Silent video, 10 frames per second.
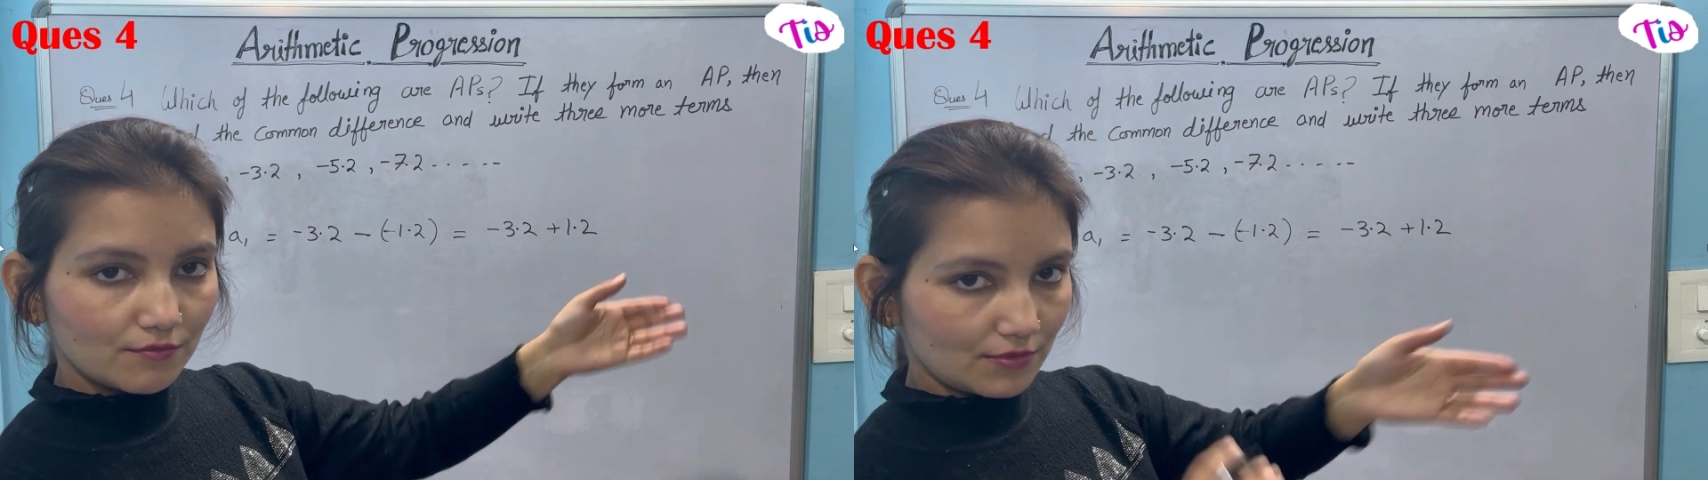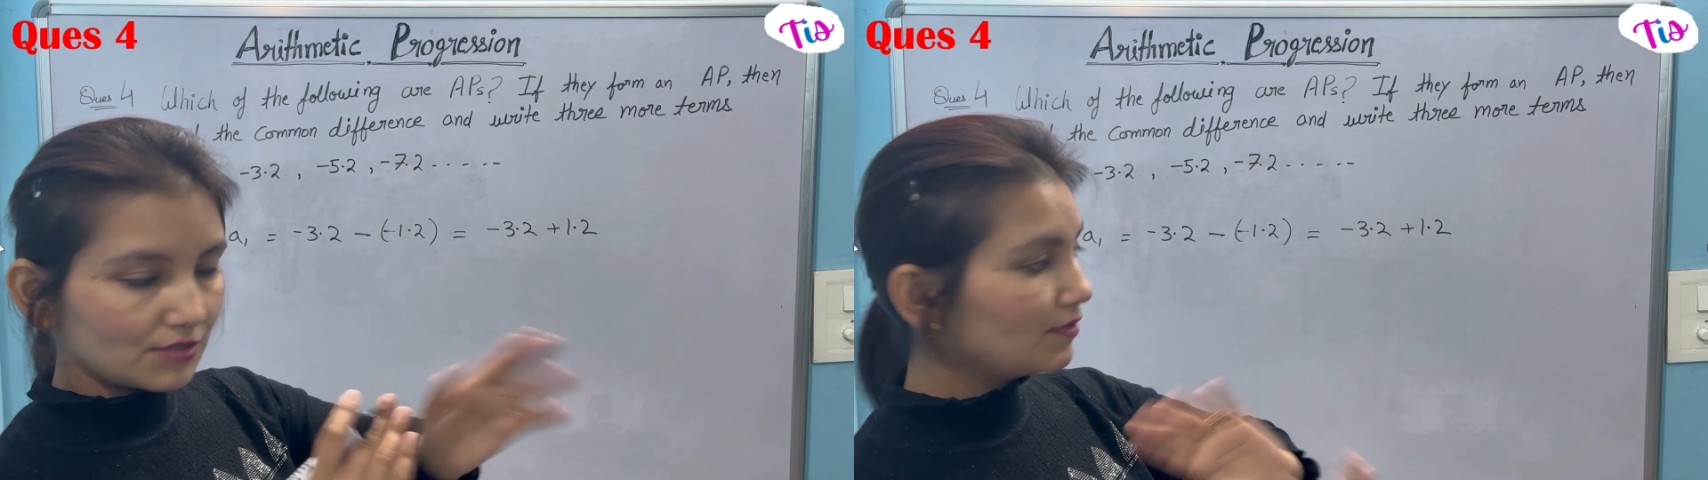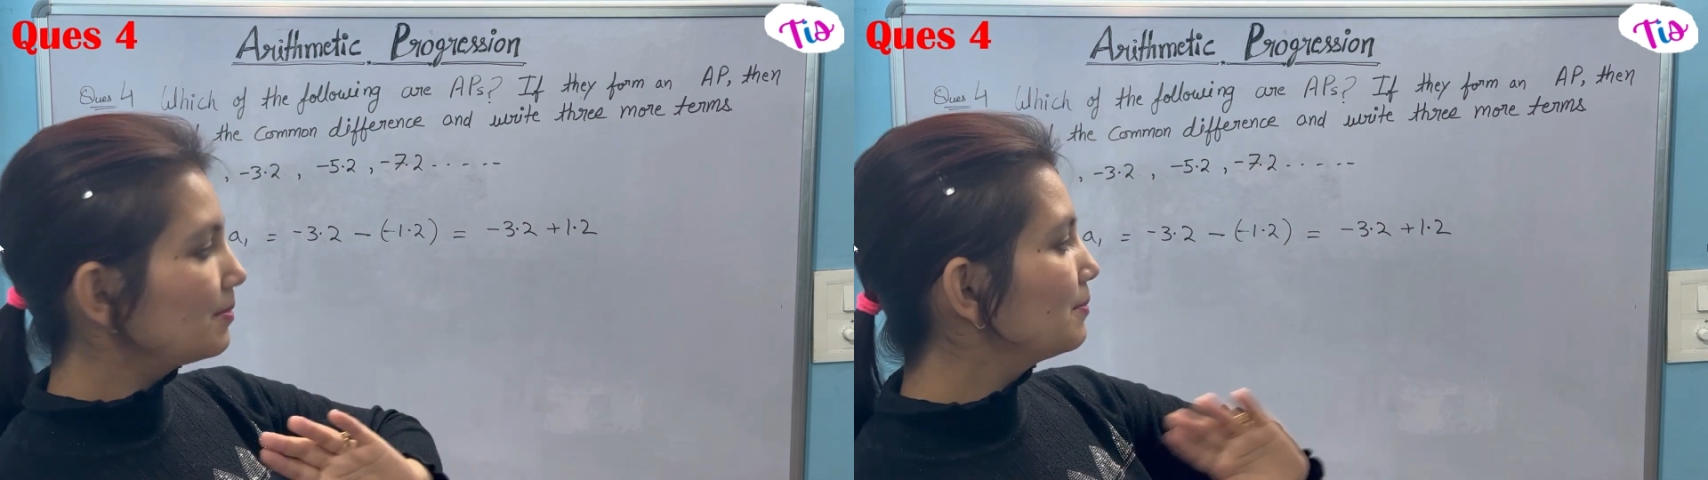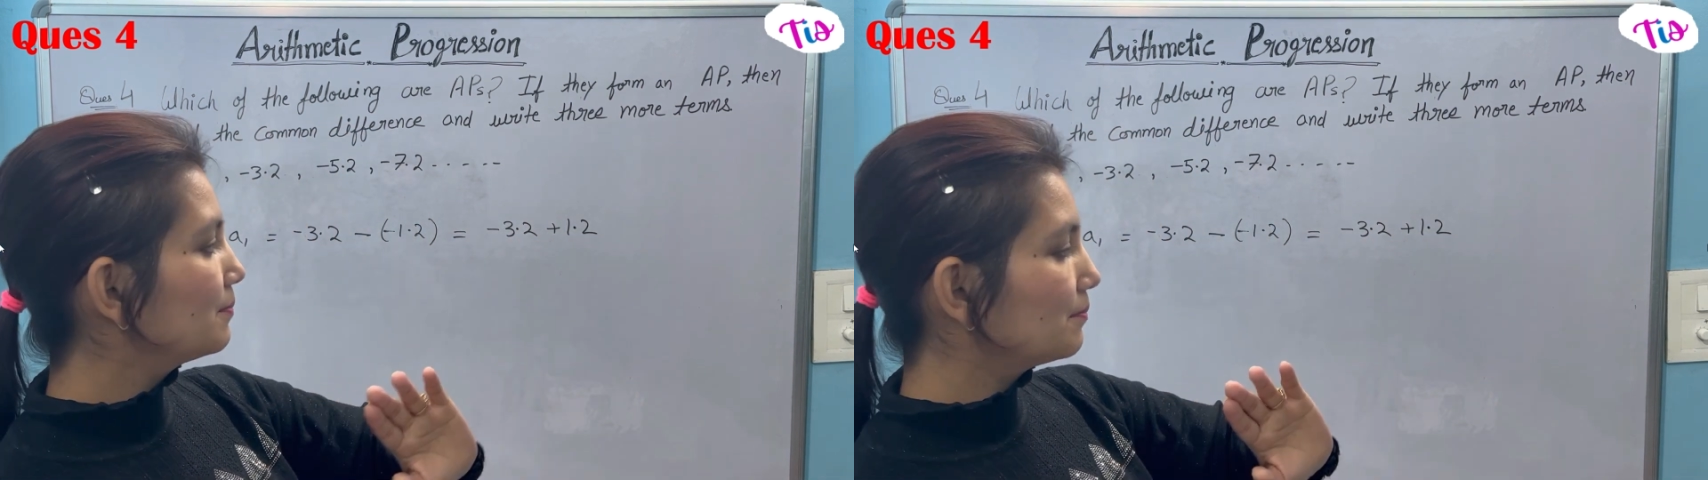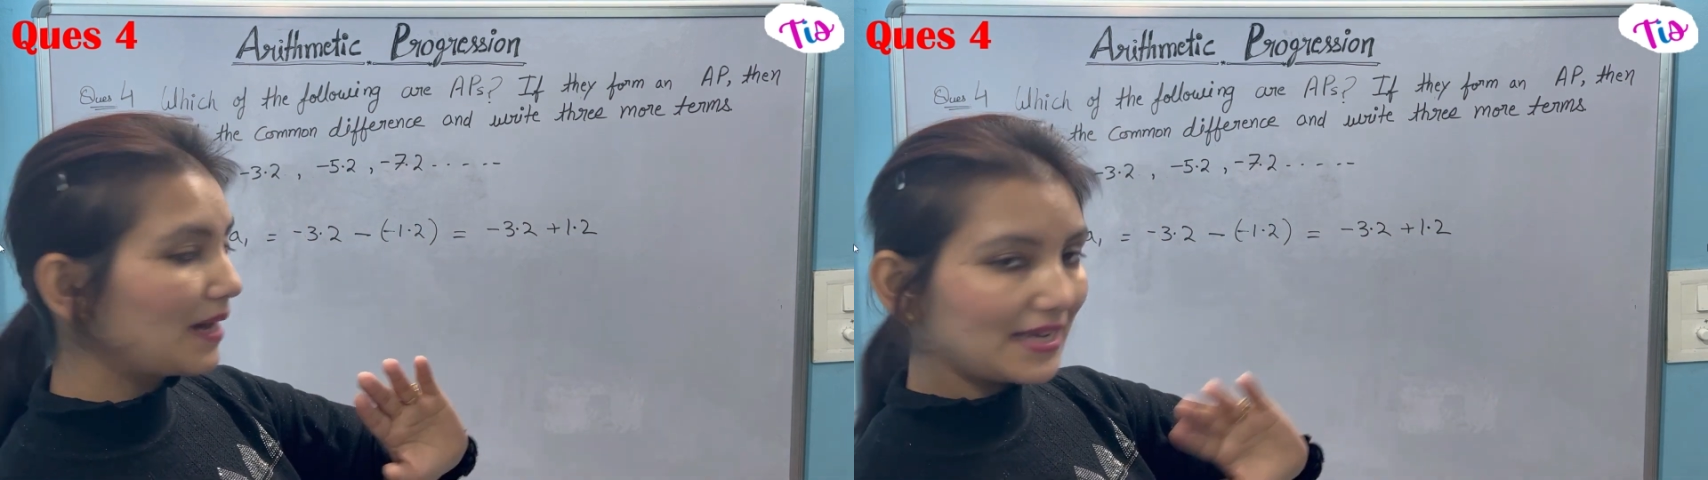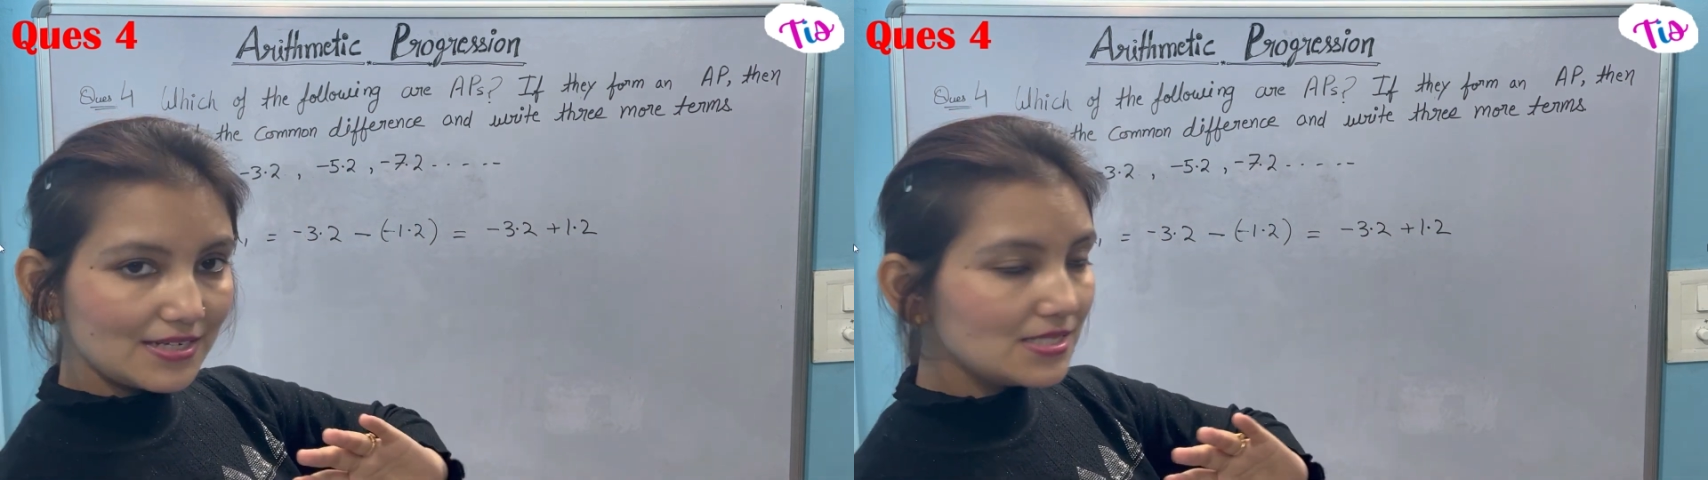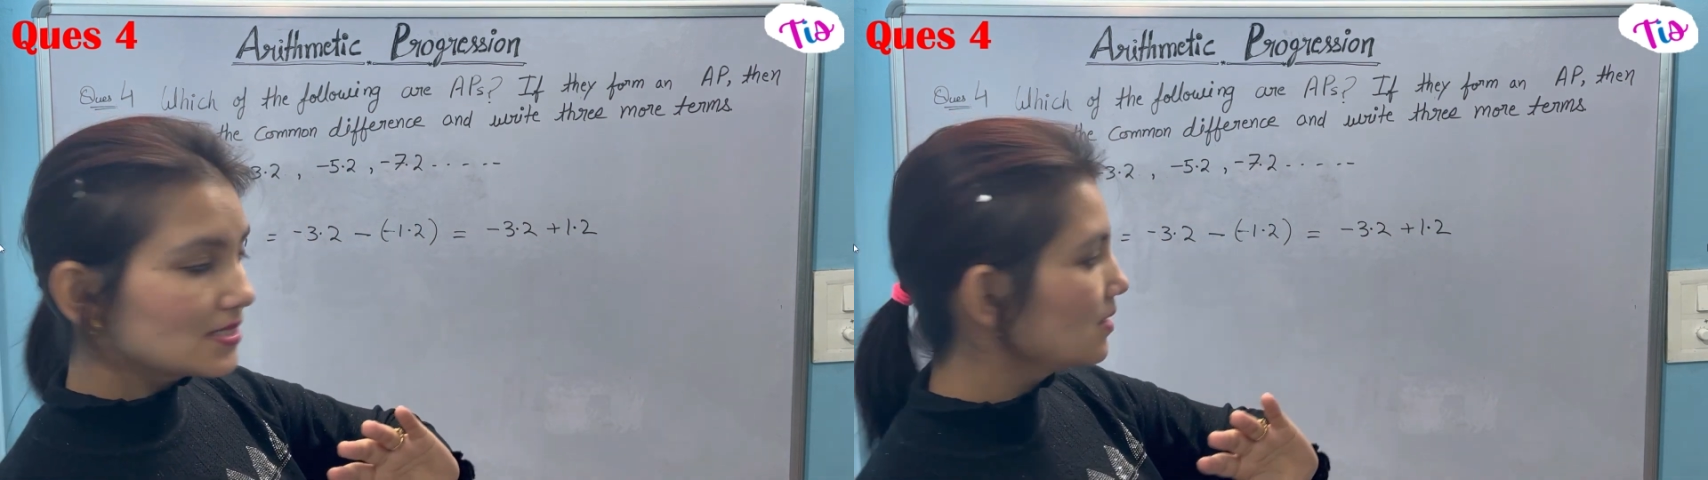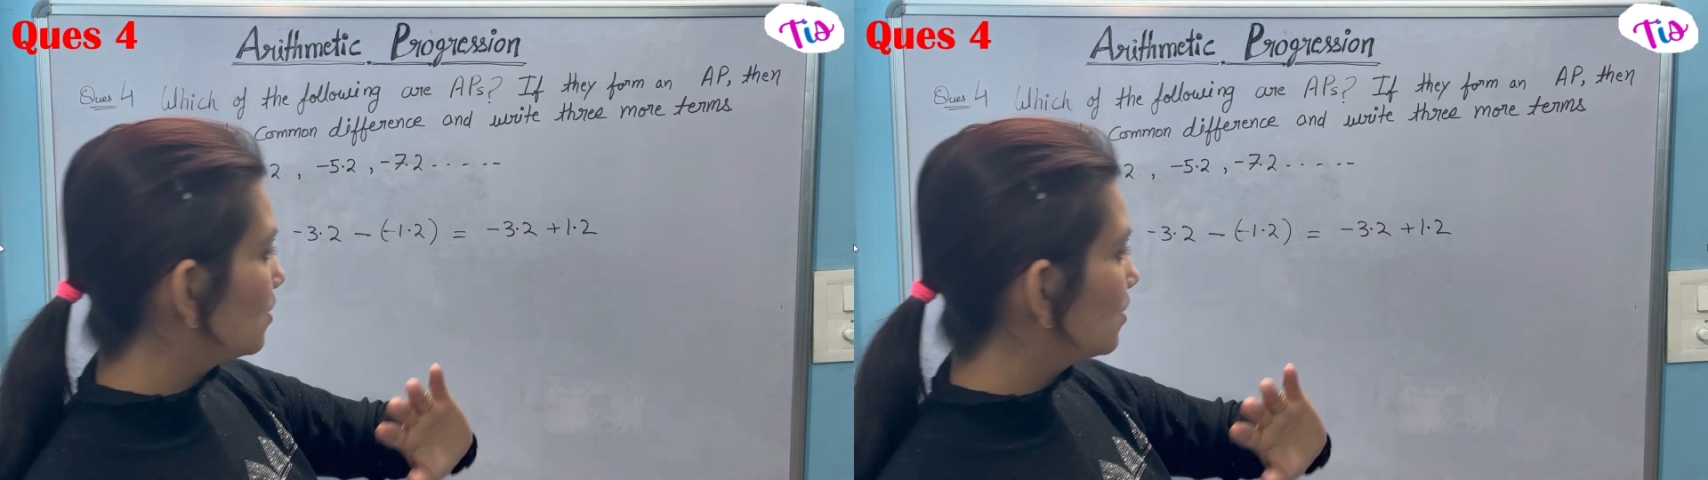it will be minus.